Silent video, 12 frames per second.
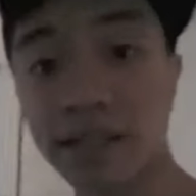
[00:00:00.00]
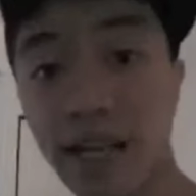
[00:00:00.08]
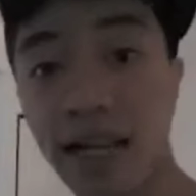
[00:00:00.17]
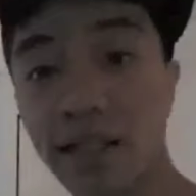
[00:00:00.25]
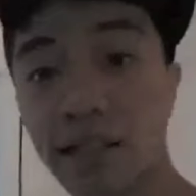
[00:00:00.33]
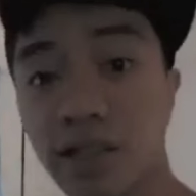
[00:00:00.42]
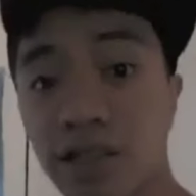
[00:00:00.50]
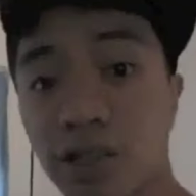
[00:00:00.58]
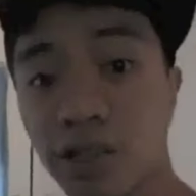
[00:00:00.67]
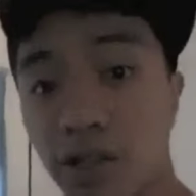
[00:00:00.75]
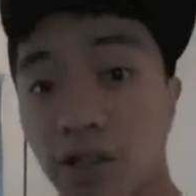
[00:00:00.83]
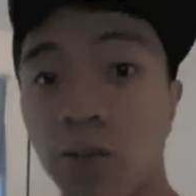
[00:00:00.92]
I like to add the
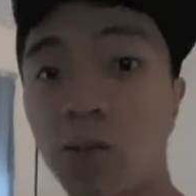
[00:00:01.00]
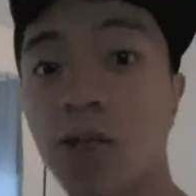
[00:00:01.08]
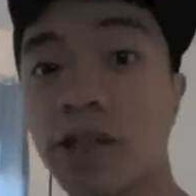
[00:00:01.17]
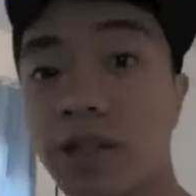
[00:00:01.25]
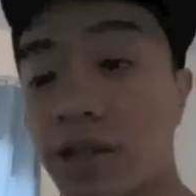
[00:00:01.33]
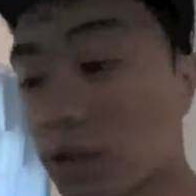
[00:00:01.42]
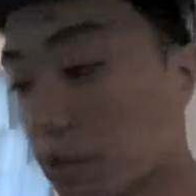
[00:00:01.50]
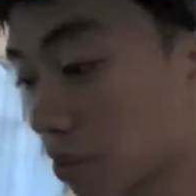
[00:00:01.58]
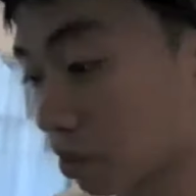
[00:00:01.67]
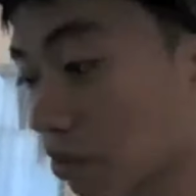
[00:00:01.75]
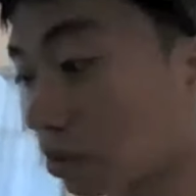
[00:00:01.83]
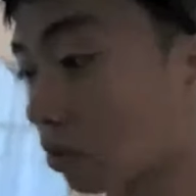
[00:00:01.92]
sugar with
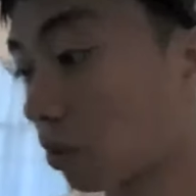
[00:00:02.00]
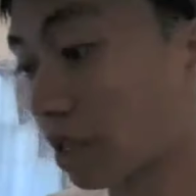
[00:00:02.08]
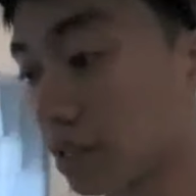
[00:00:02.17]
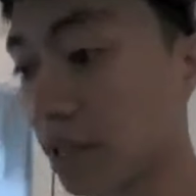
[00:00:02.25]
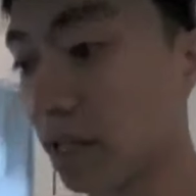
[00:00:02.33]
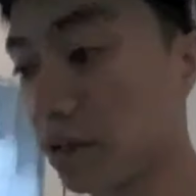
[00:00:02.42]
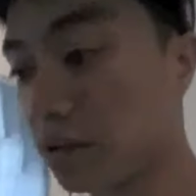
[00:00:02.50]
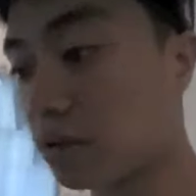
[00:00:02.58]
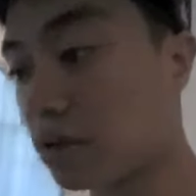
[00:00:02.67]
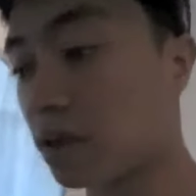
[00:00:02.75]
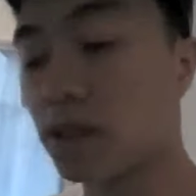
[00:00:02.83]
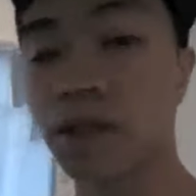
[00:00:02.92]
the milk right
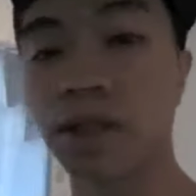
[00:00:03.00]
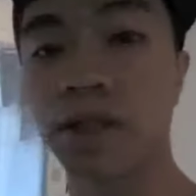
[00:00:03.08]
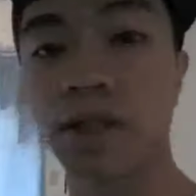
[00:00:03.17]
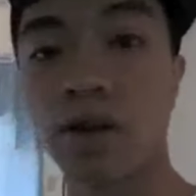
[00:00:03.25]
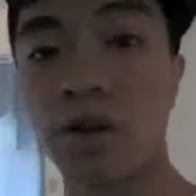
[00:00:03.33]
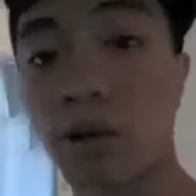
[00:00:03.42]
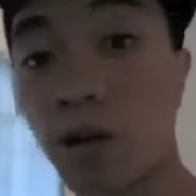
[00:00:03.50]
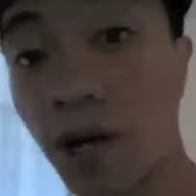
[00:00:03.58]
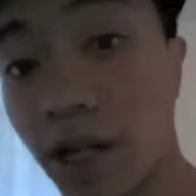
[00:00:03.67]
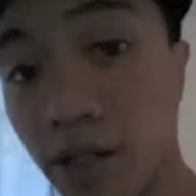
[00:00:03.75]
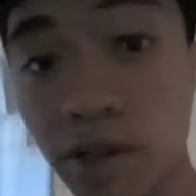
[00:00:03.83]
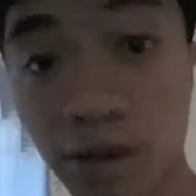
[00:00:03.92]
now. So we'll
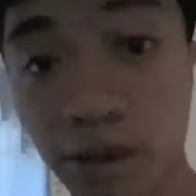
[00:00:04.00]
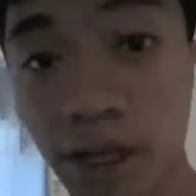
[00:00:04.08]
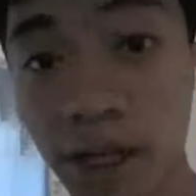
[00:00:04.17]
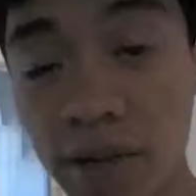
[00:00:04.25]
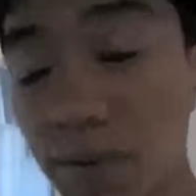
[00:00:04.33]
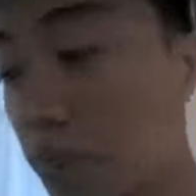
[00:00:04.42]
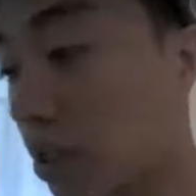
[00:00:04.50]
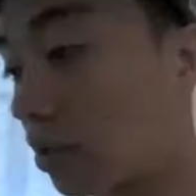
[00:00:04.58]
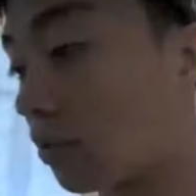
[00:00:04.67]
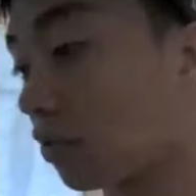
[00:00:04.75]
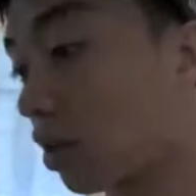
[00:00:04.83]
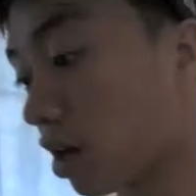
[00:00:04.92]
go ahead and do that.
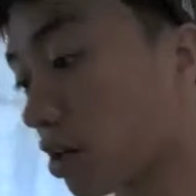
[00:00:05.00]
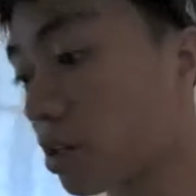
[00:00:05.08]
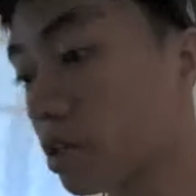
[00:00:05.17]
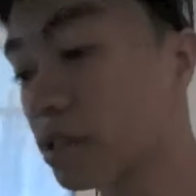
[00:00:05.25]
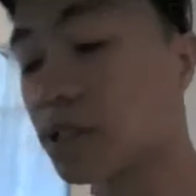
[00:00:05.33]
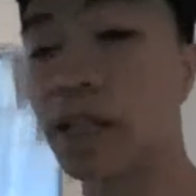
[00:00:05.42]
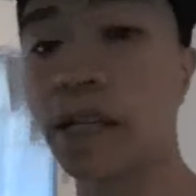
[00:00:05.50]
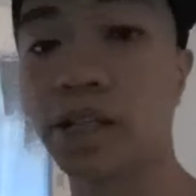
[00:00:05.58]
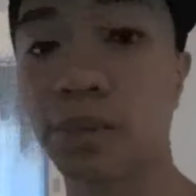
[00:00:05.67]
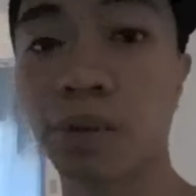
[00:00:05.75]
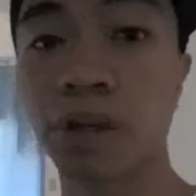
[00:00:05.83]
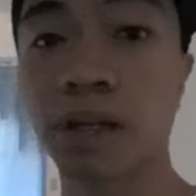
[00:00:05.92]
But for others, they
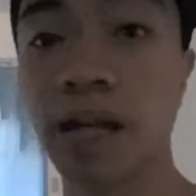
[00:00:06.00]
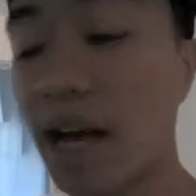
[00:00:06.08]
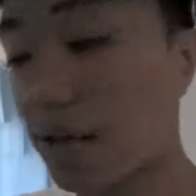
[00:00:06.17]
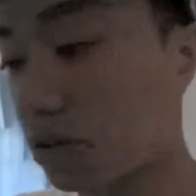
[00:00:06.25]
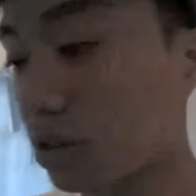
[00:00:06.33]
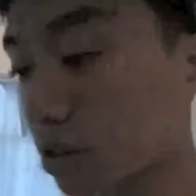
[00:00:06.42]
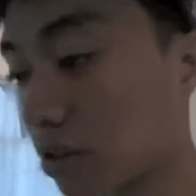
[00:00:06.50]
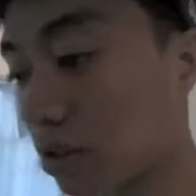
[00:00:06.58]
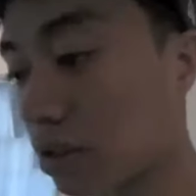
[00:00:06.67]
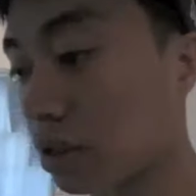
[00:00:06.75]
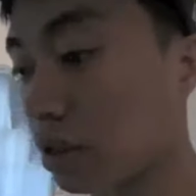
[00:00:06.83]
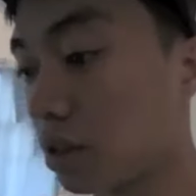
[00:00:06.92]
like to put it
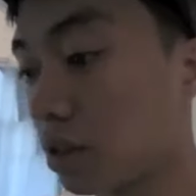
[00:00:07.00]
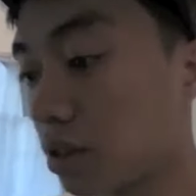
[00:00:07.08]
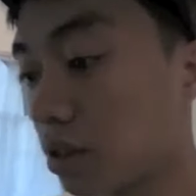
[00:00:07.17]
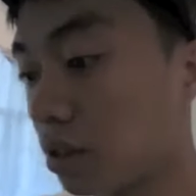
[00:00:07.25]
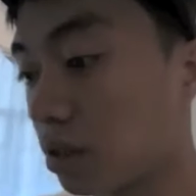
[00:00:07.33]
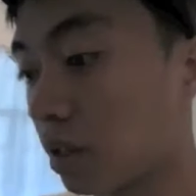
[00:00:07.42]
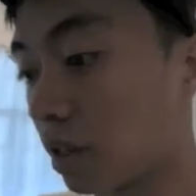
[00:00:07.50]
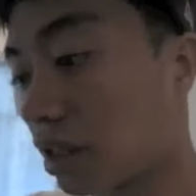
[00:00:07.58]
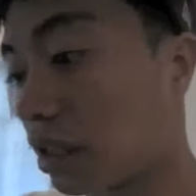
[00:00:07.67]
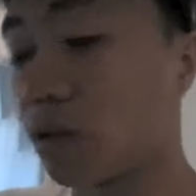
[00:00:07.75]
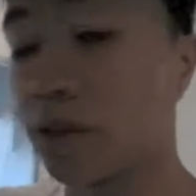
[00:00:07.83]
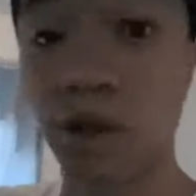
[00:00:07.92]
after,
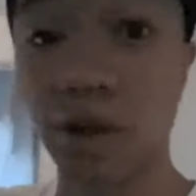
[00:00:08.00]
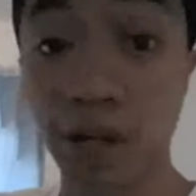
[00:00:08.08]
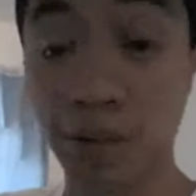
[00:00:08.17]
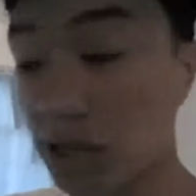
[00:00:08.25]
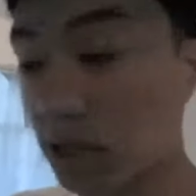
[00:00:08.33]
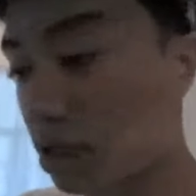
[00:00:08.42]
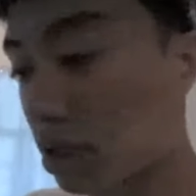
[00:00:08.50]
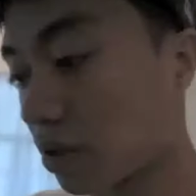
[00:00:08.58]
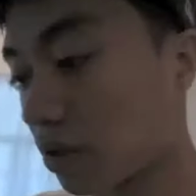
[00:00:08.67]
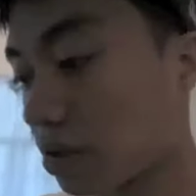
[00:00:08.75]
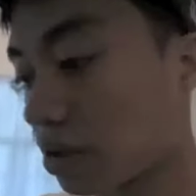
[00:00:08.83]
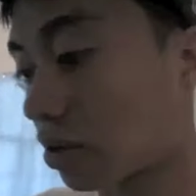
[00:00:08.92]
it's already been
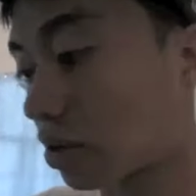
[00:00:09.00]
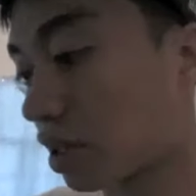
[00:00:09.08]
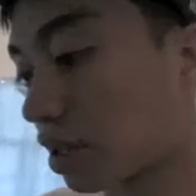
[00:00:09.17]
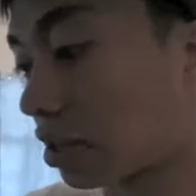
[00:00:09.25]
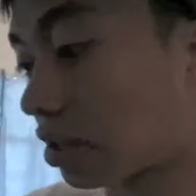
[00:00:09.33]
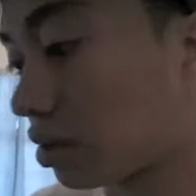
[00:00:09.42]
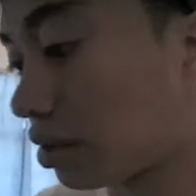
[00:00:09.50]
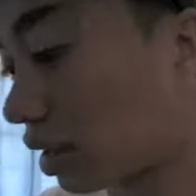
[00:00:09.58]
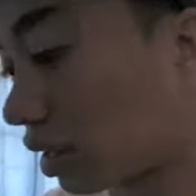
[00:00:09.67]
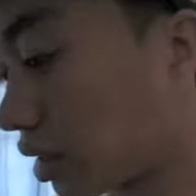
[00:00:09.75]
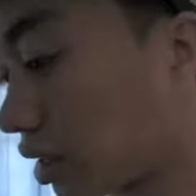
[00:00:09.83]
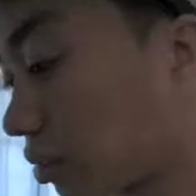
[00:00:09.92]
served, so they could
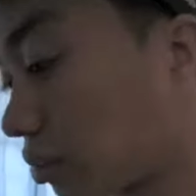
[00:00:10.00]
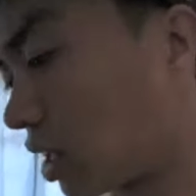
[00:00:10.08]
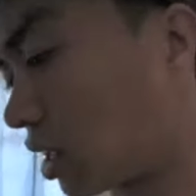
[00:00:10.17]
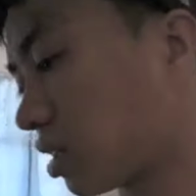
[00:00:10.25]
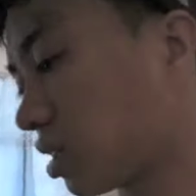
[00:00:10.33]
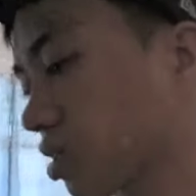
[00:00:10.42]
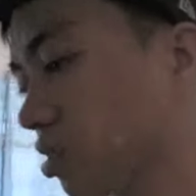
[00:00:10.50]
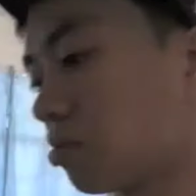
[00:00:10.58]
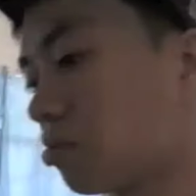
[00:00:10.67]
either make it